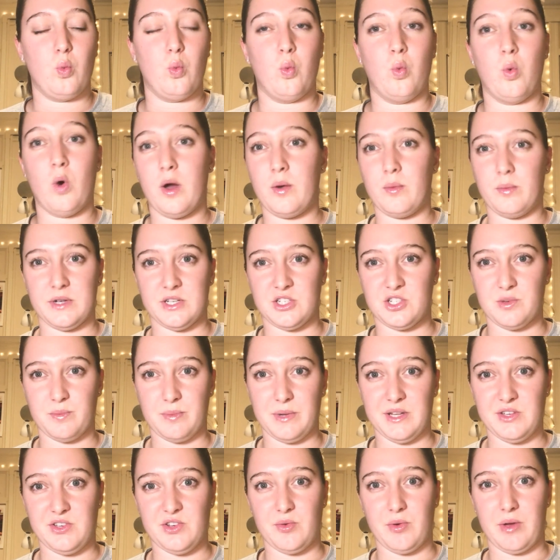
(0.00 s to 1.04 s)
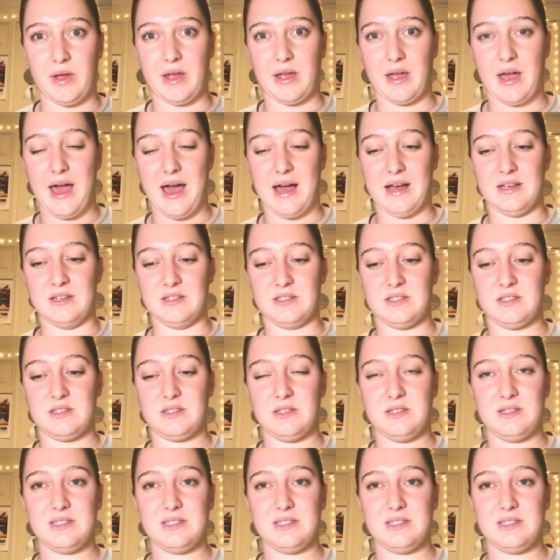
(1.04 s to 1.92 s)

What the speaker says: what we should be doing as